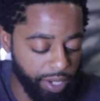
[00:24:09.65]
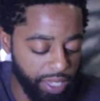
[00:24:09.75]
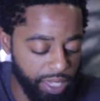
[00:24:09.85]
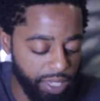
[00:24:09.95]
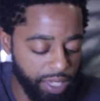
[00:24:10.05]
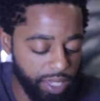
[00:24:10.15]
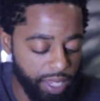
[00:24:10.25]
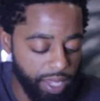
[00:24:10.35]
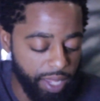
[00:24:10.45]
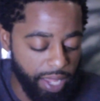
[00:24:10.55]

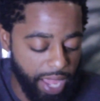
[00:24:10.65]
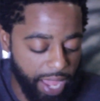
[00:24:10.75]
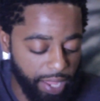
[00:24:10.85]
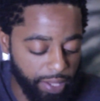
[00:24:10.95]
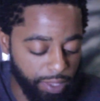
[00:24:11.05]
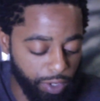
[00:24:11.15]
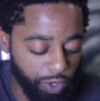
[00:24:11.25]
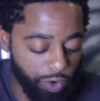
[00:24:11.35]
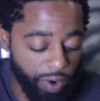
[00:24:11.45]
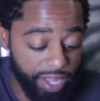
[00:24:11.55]
King, and The
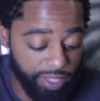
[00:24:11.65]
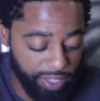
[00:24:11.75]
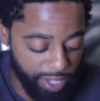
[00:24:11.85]
Crest